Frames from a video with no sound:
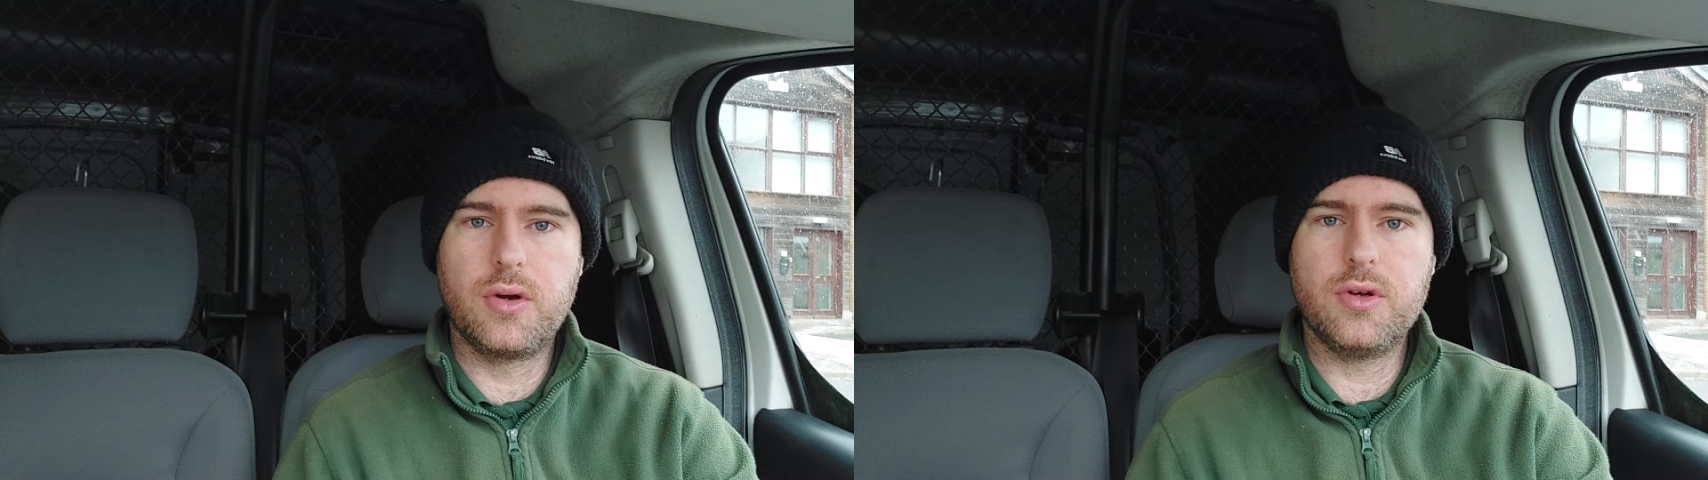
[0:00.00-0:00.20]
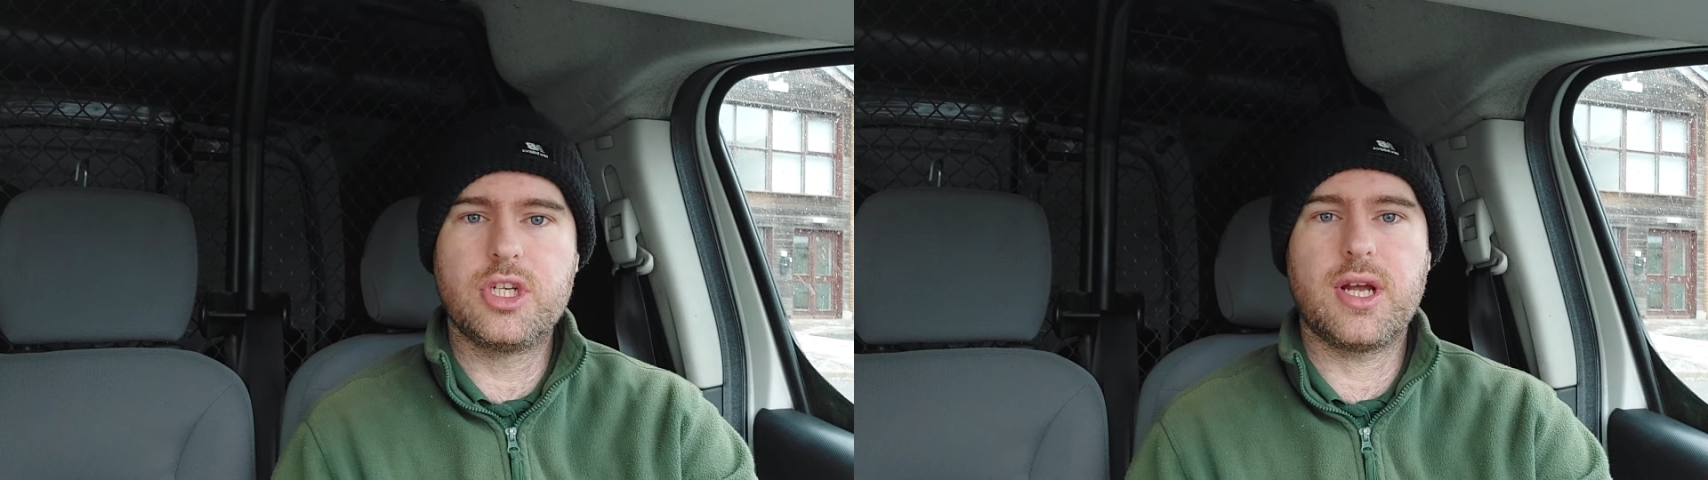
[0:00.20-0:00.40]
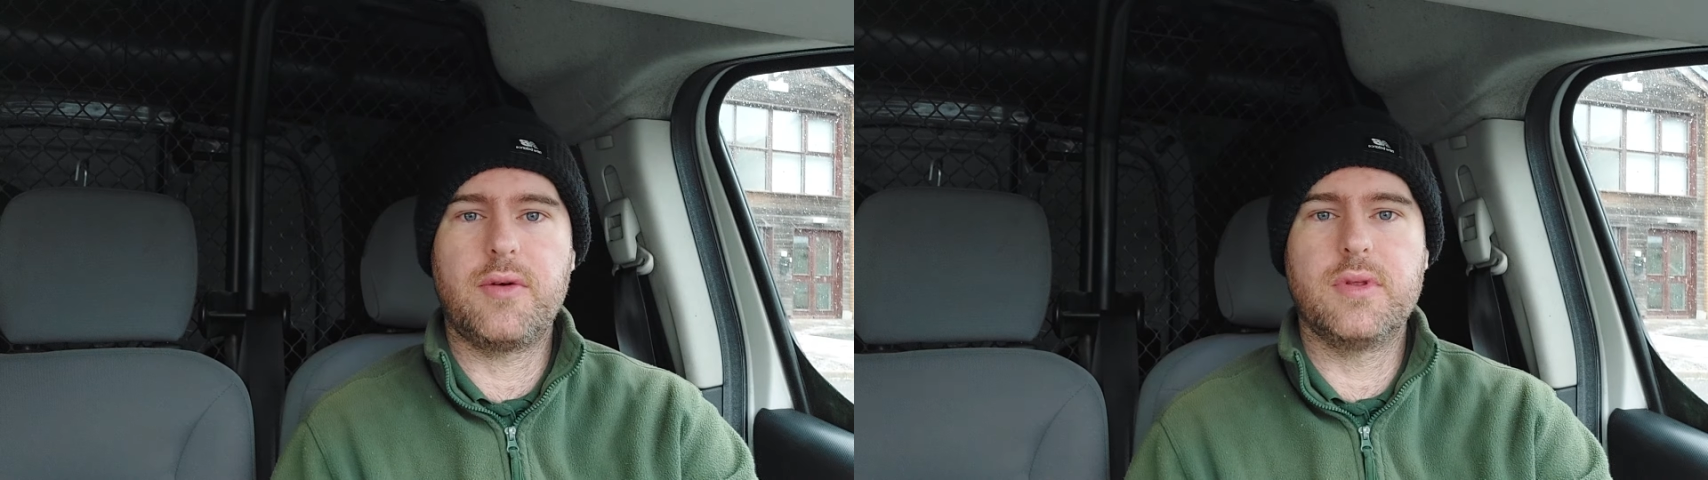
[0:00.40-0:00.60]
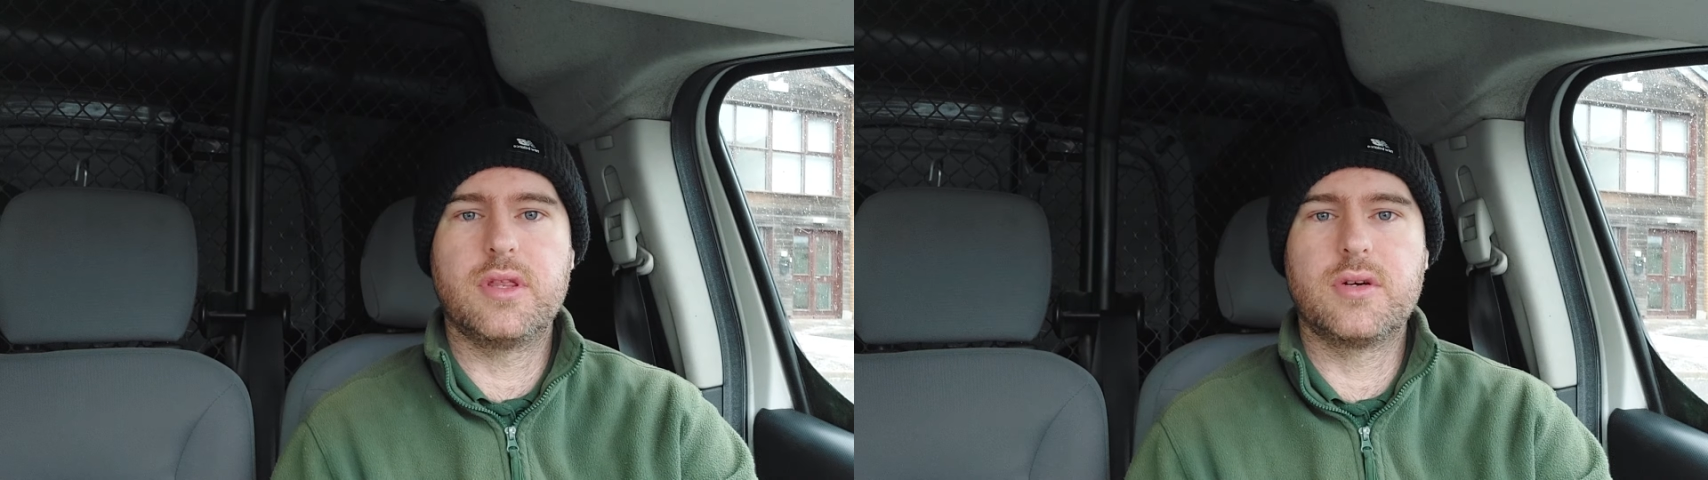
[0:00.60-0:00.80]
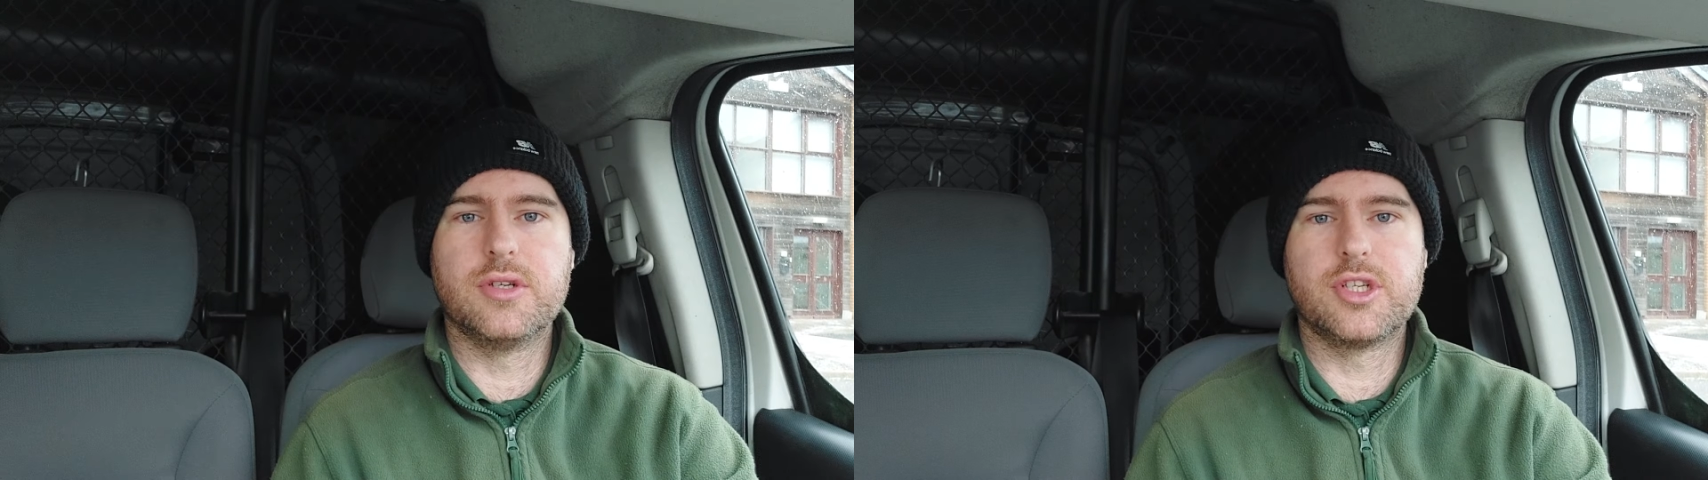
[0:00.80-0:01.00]
good chat
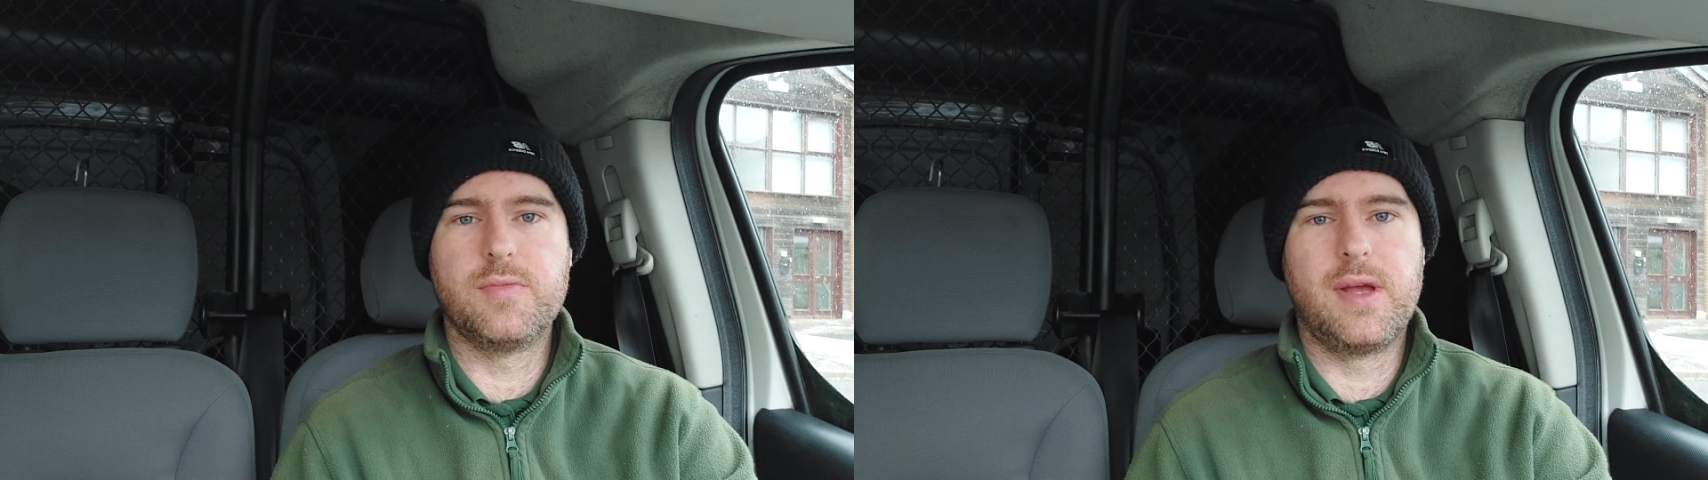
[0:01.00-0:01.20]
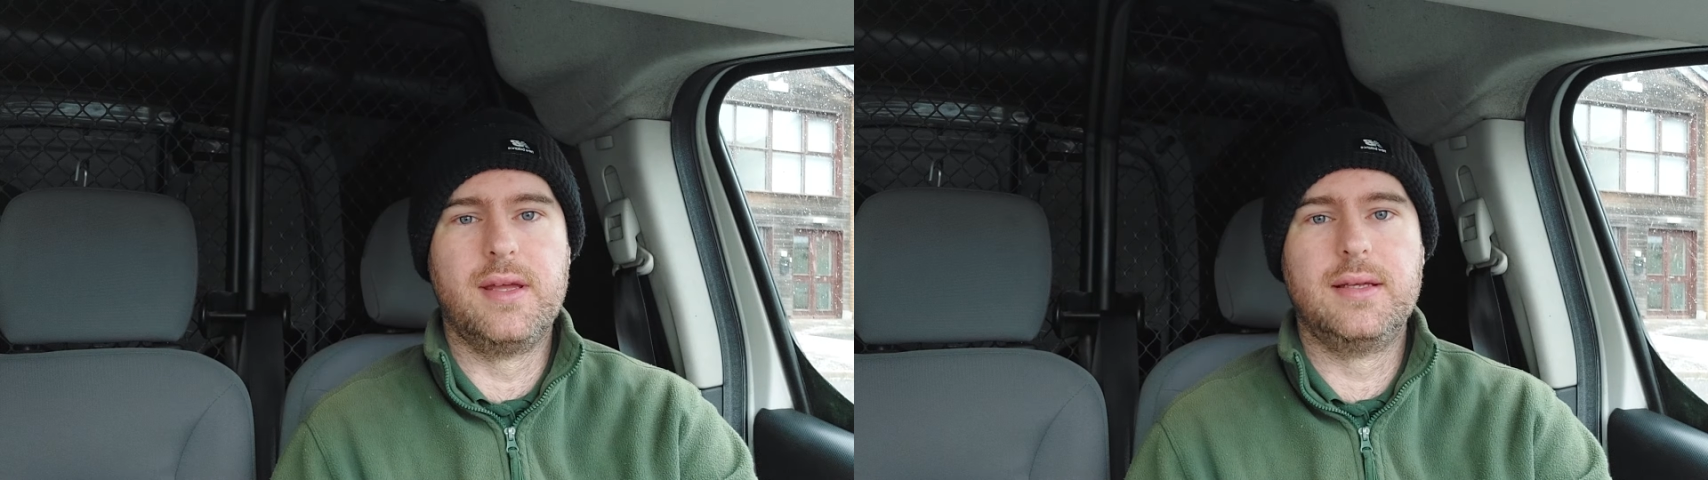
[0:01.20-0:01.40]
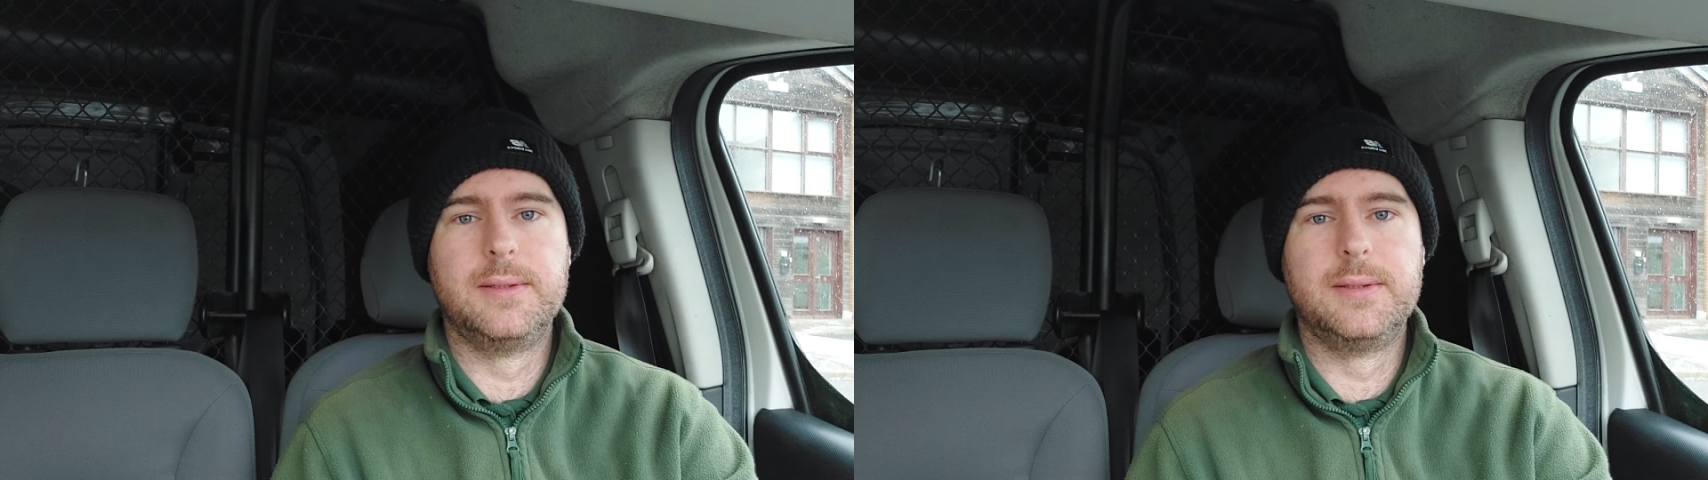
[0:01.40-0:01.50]
with the customer.